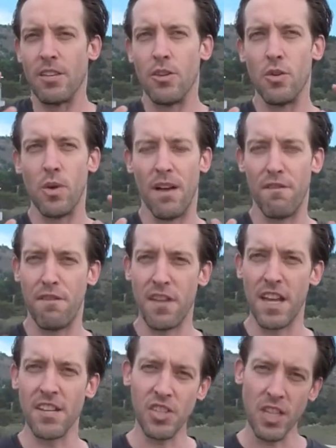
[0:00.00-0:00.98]
you
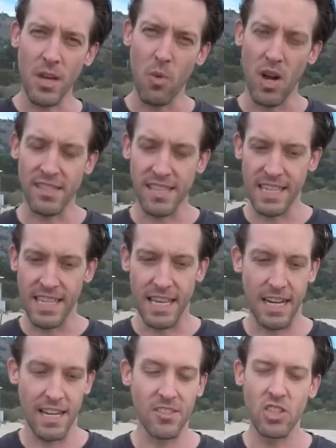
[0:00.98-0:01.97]
eventually want to
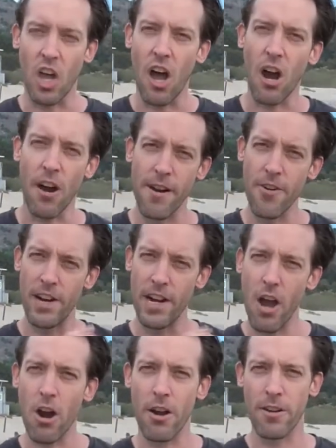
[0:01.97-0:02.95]
get into harder
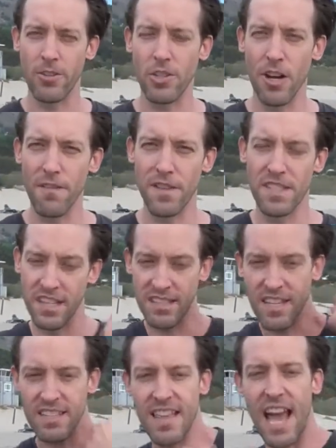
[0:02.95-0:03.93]
and harder surfaces
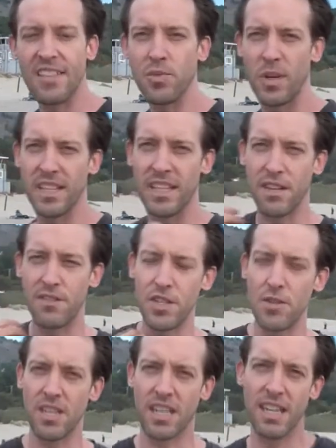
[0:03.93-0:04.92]
because that's what gives
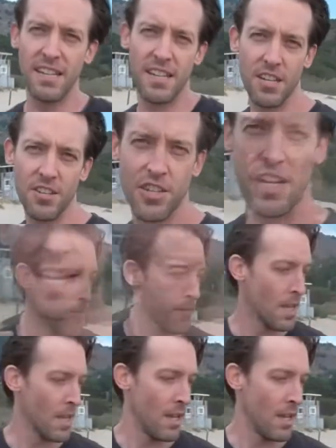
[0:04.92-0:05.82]
you the conditioning.